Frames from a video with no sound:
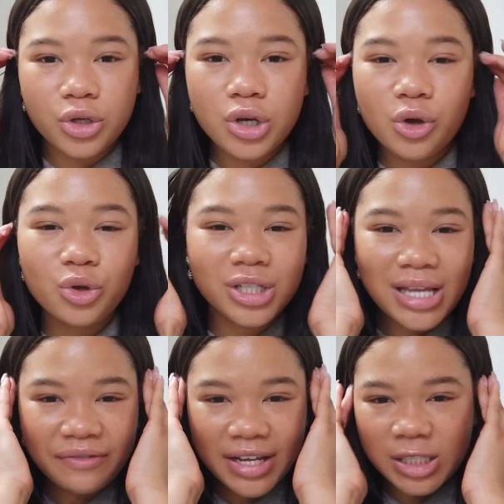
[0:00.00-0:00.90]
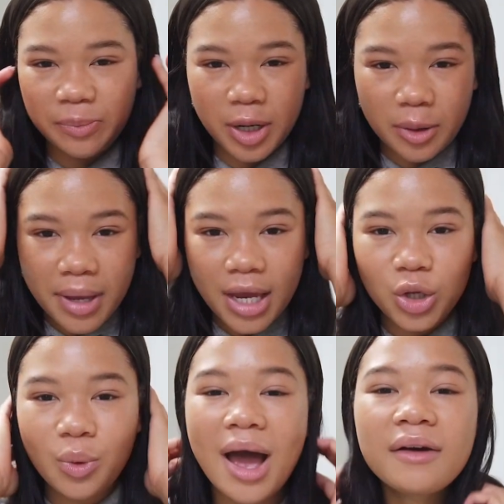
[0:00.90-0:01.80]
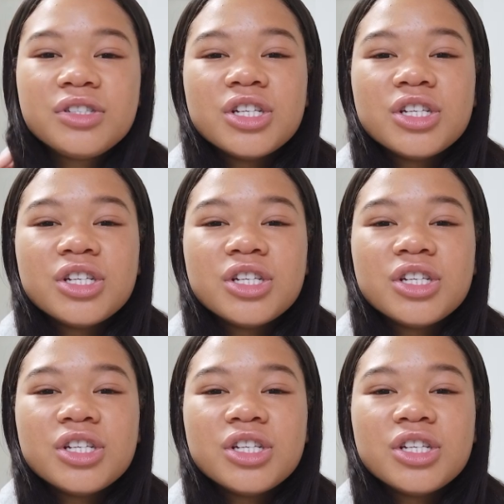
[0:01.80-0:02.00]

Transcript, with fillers: So, you know, you just have to experiment. You have